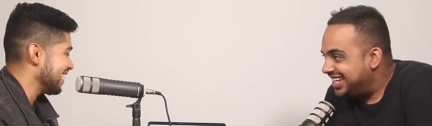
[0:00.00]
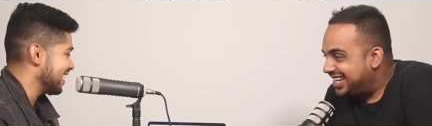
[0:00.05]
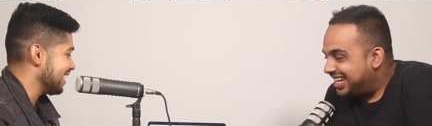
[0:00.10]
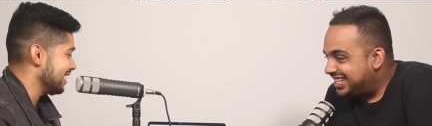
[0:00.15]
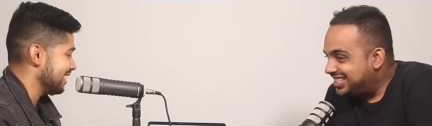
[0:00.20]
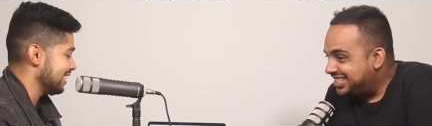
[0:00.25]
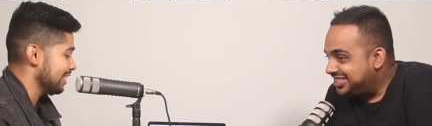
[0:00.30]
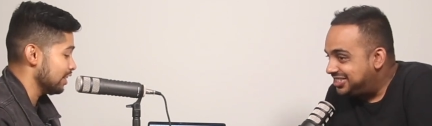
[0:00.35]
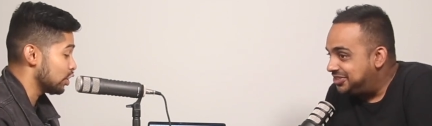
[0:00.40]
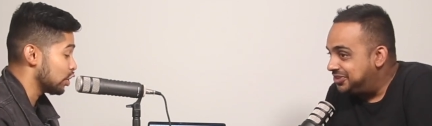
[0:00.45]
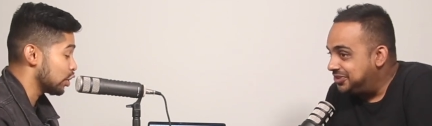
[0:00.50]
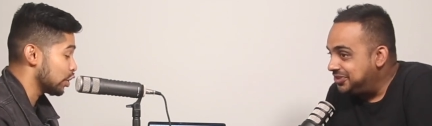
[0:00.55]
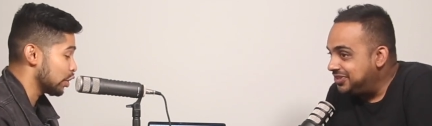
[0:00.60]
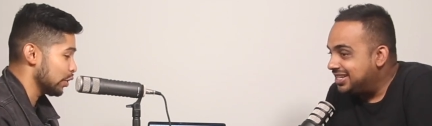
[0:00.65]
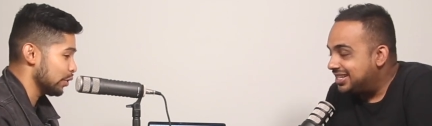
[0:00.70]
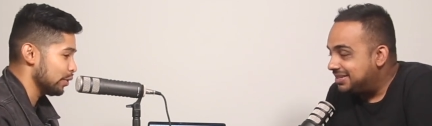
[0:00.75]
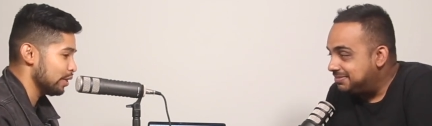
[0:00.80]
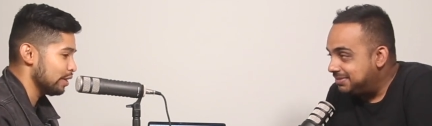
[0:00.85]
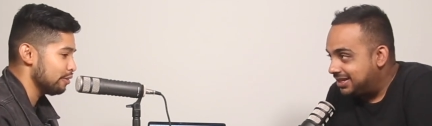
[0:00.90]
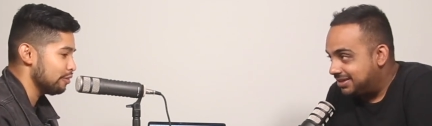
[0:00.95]
Speaker 1: a tuna,
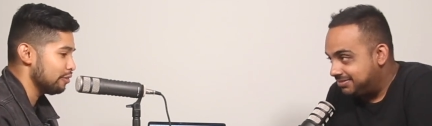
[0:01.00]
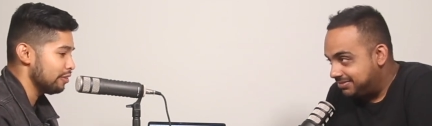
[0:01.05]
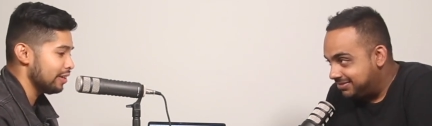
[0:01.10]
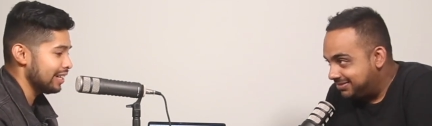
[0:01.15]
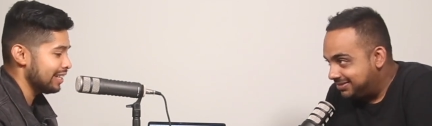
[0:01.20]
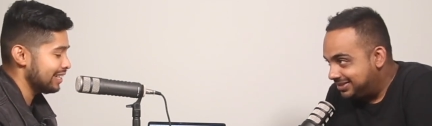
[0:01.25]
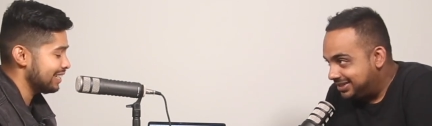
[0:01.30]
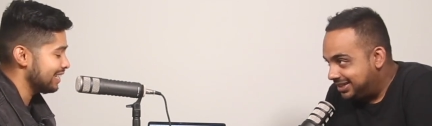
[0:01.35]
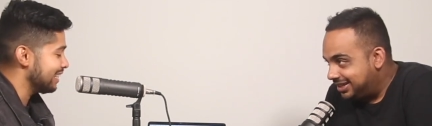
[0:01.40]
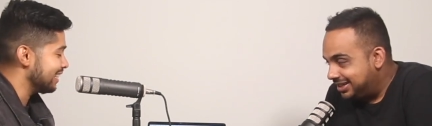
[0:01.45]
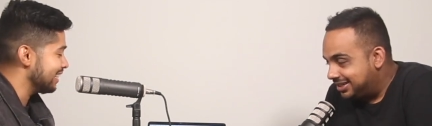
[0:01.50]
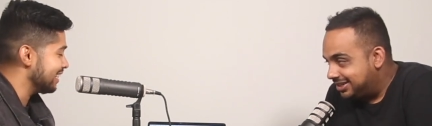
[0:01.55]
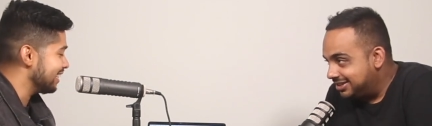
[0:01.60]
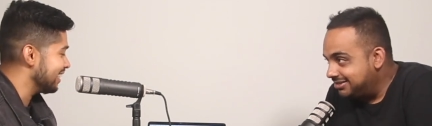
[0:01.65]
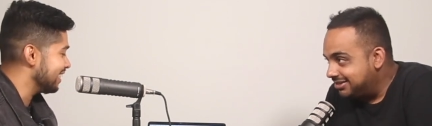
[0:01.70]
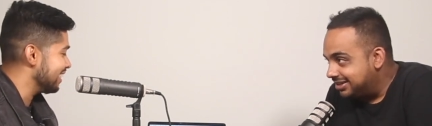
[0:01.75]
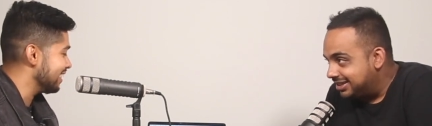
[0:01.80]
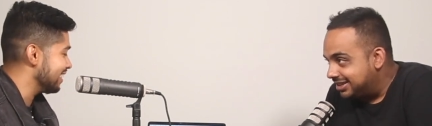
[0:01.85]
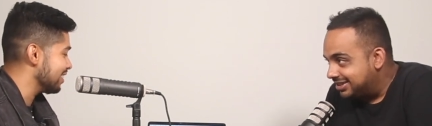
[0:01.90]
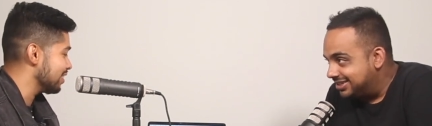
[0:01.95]
tuna fight. Yeah.
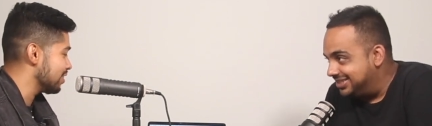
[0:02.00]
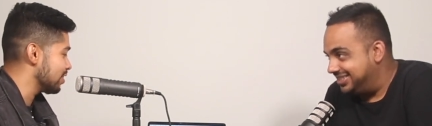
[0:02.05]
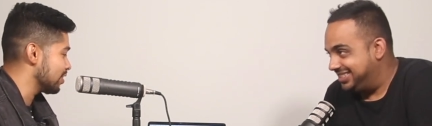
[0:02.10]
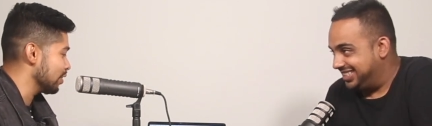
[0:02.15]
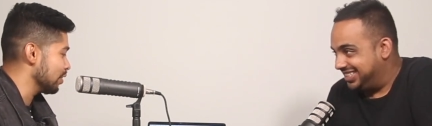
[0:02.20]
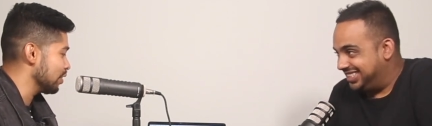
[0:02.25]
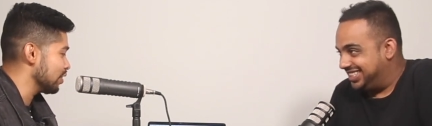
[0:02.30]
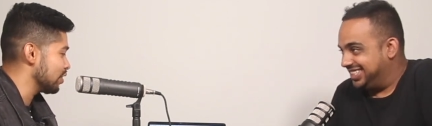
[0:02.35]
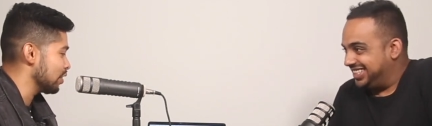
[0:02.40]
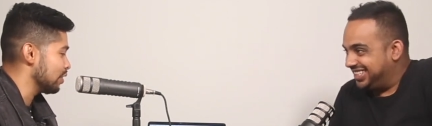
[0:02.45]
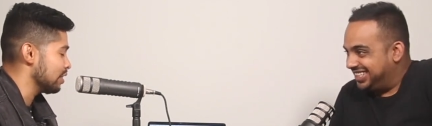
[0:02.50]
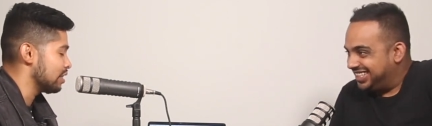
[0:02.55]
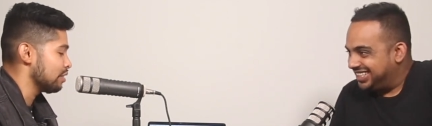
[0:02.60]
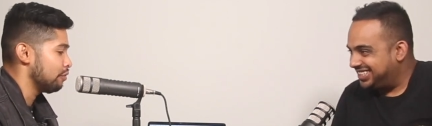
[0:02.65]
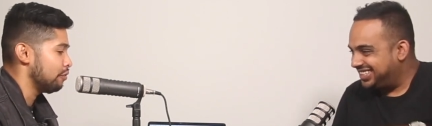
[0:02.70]
yeah. so, so it's a